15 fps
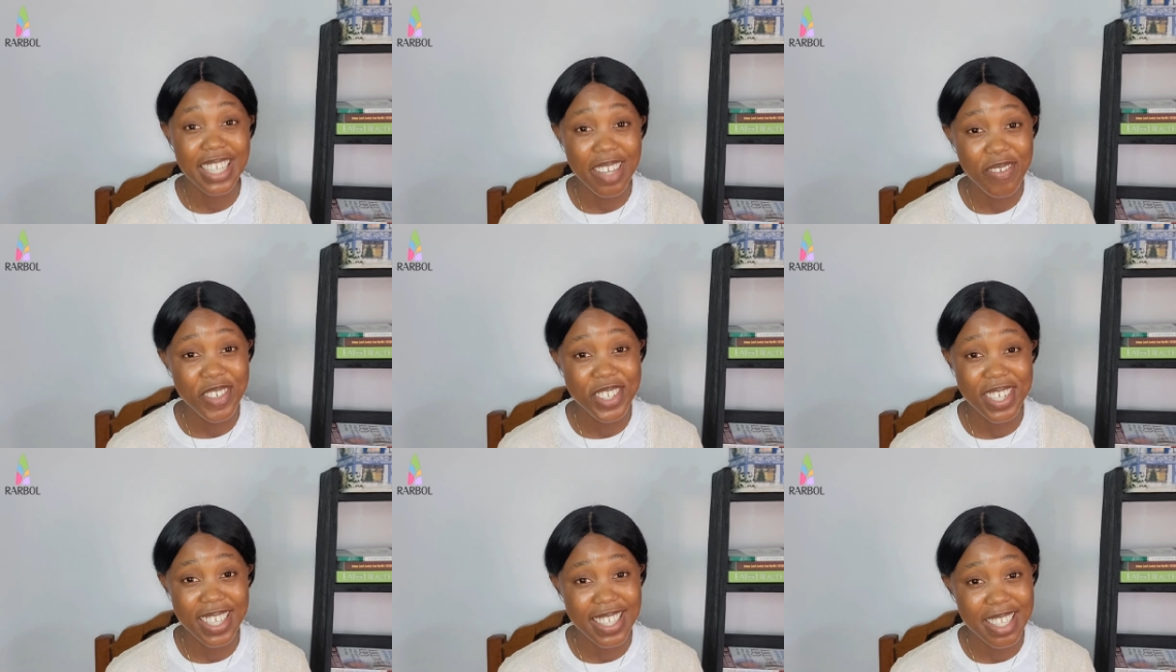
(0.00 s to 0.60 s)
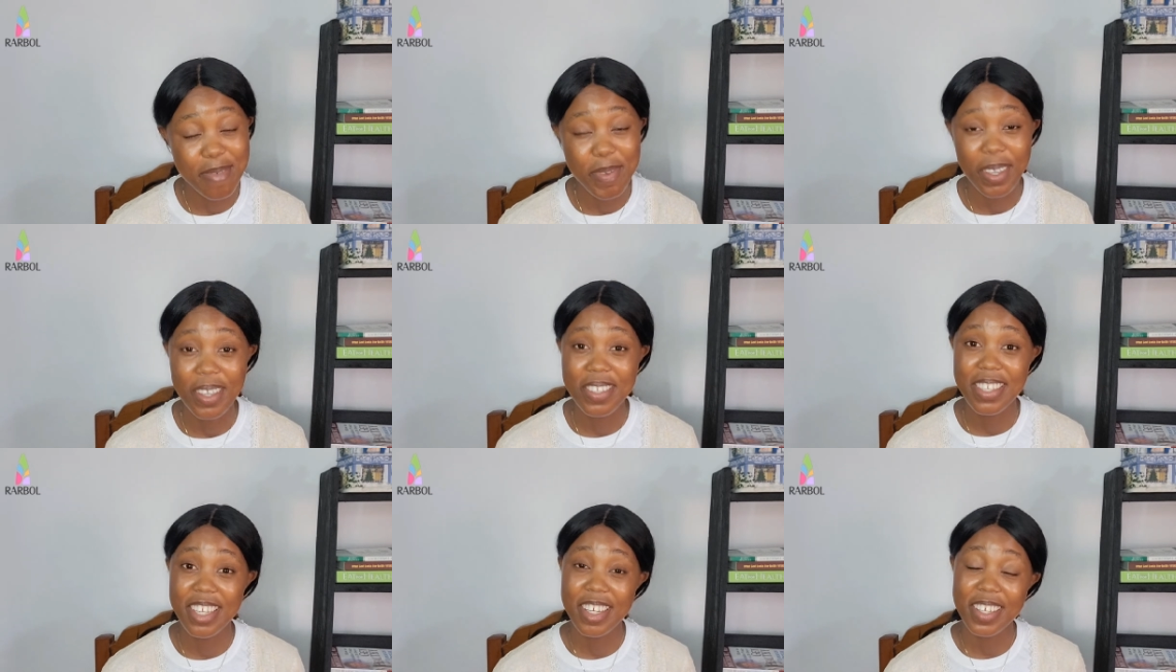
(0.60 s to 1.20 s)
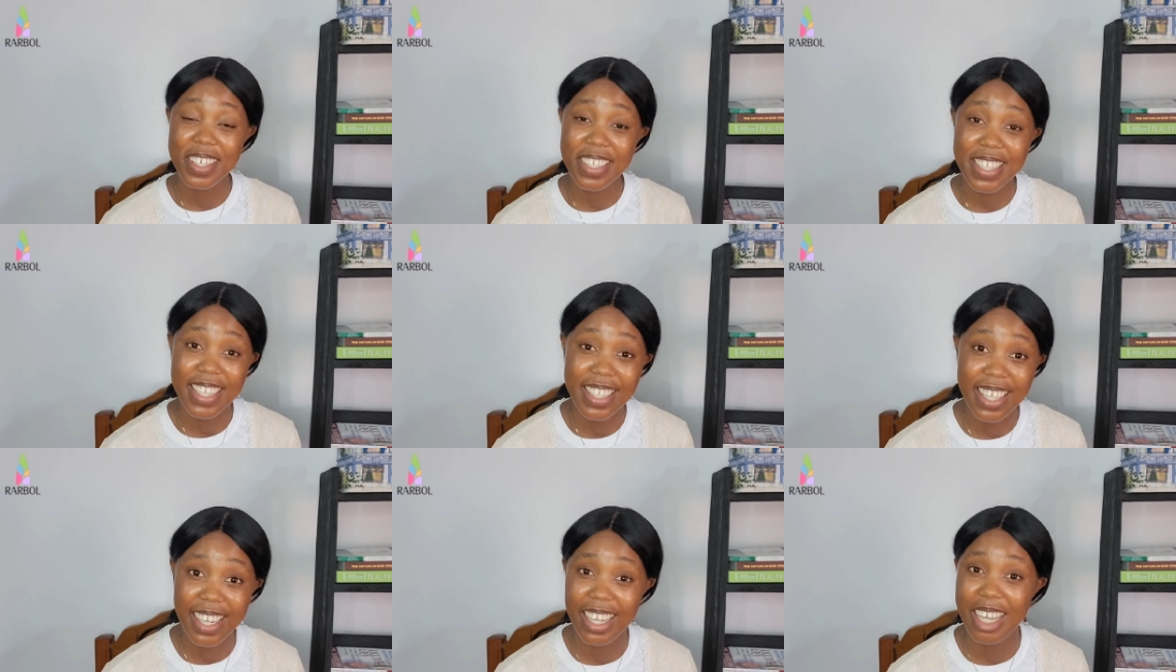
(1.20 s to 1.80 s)
deficiency because they're not going to
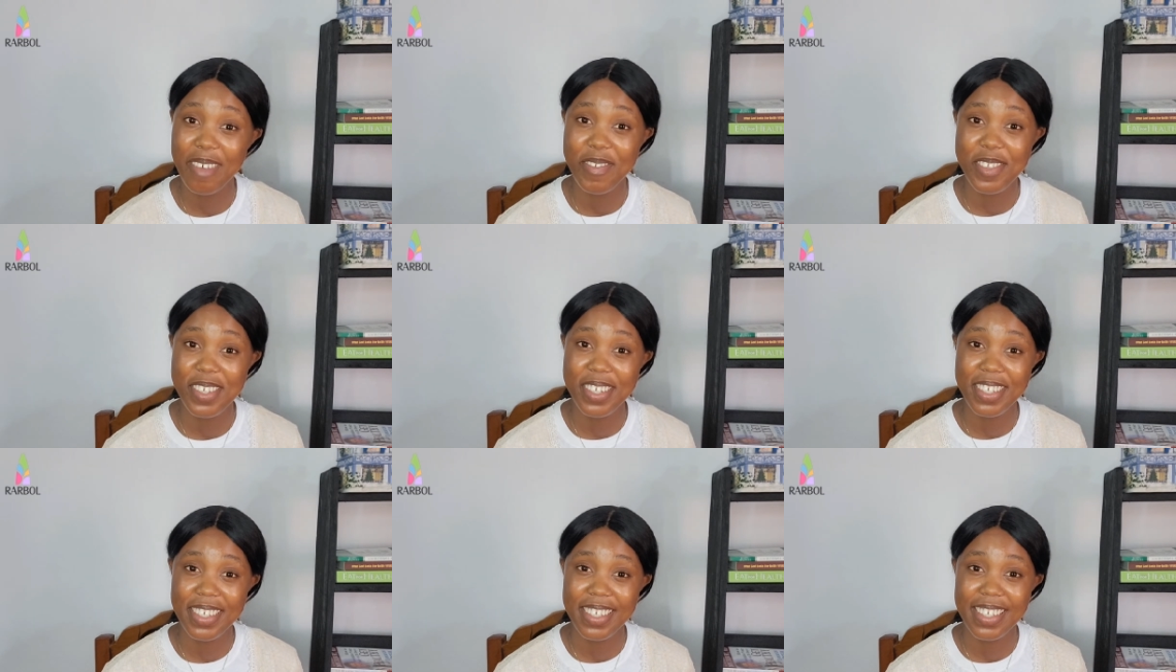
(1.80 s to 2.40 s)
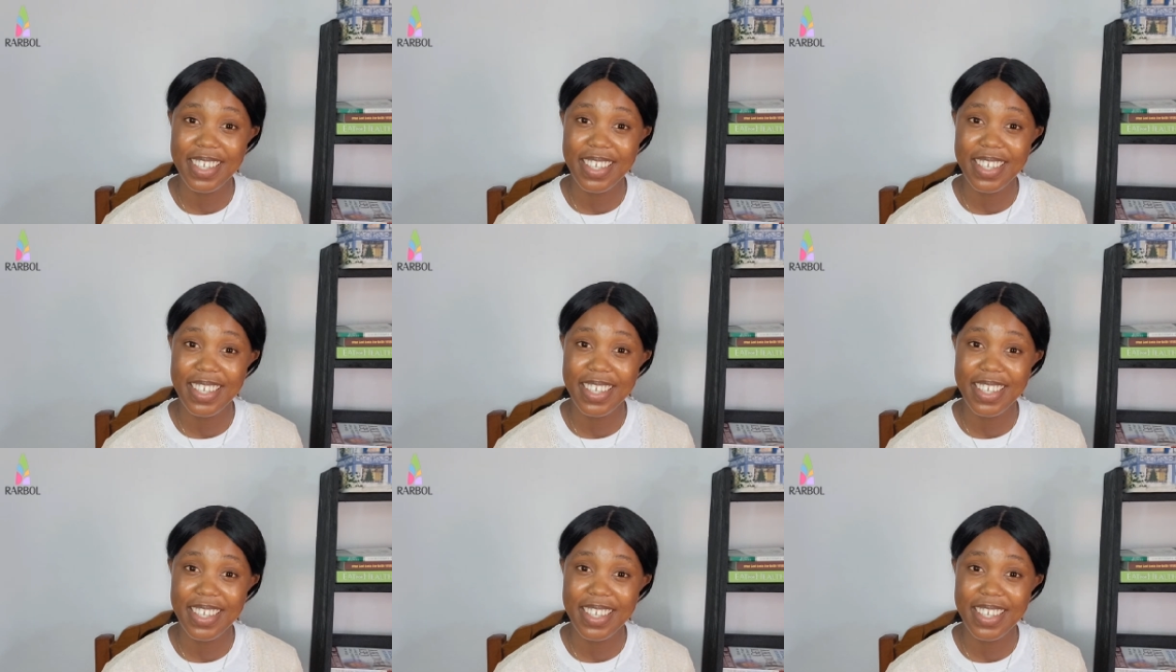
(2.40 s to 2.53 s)
eat that afternoon.